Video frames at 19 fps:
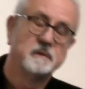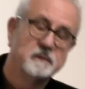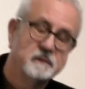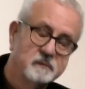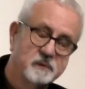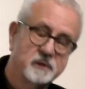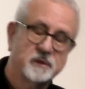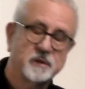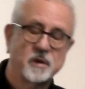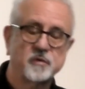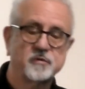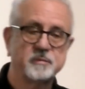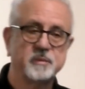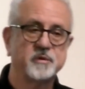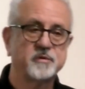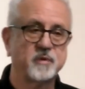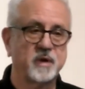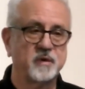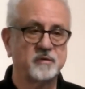It can also be
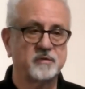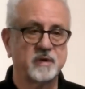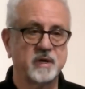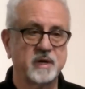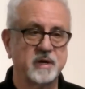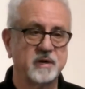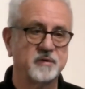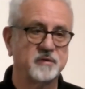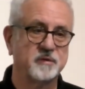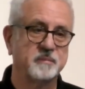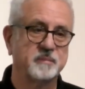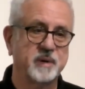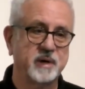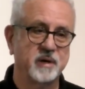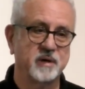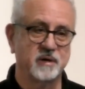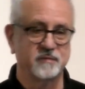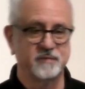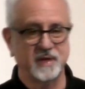translated as
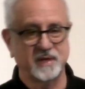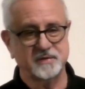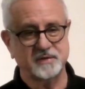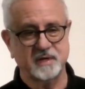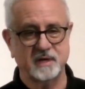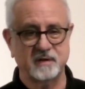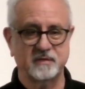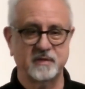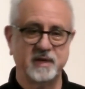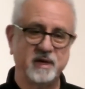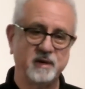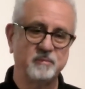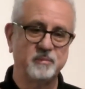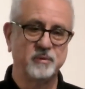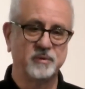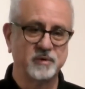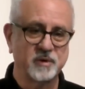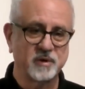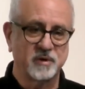imperative. That's kind of the Hebrew
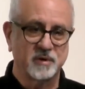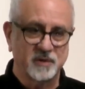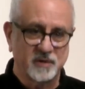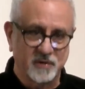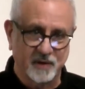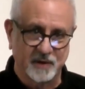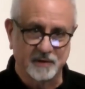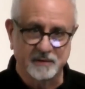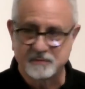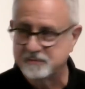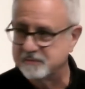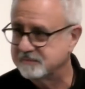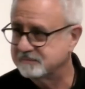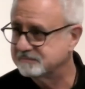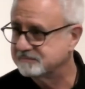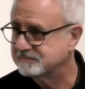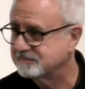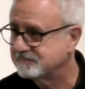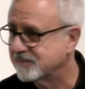nerd thing.
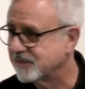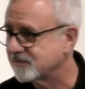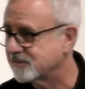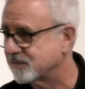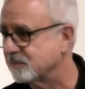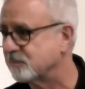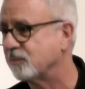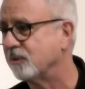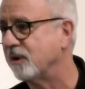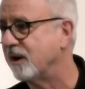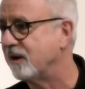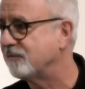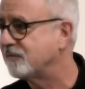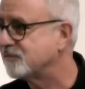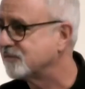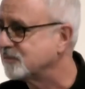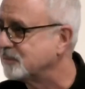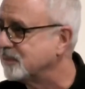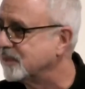That's the prof
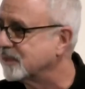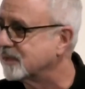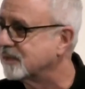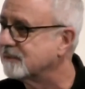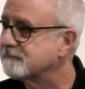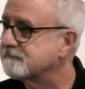speaking.